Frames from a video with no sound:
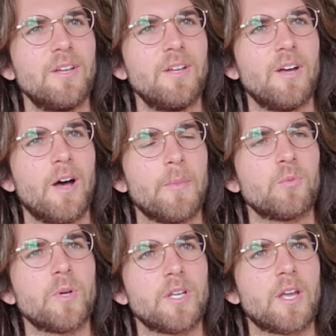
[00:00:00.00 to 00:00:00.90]
and
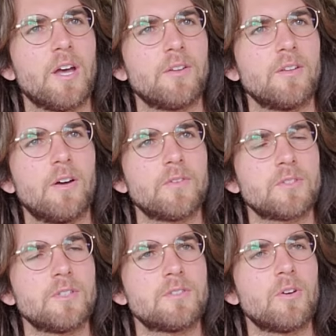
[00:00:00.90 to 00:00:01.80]
ringing out,
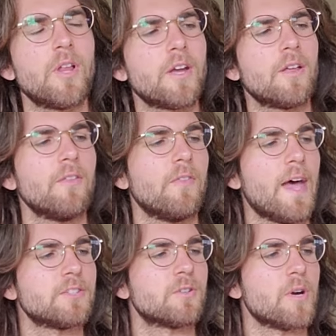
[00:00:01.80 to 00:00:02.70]
obviously. So like
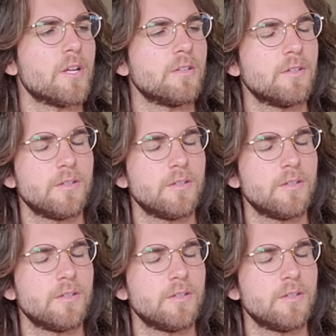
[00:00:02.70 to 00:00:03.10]
that's great.